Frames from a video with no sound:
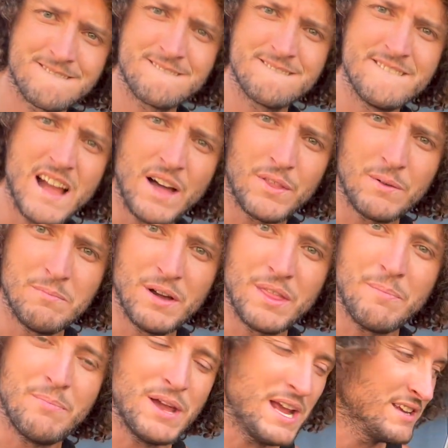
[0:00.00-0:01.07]
Nothing but the
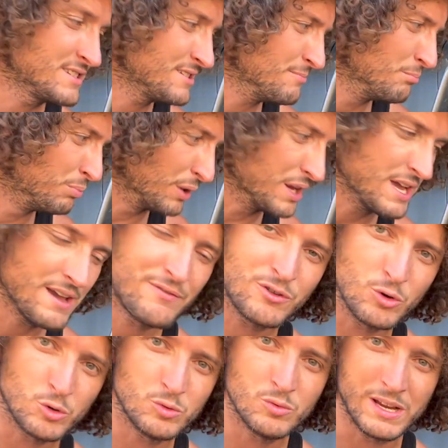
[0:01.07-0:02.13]
best. BF
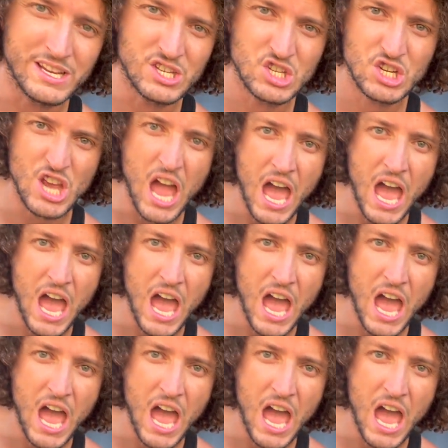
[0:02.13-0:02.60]
Goodrich.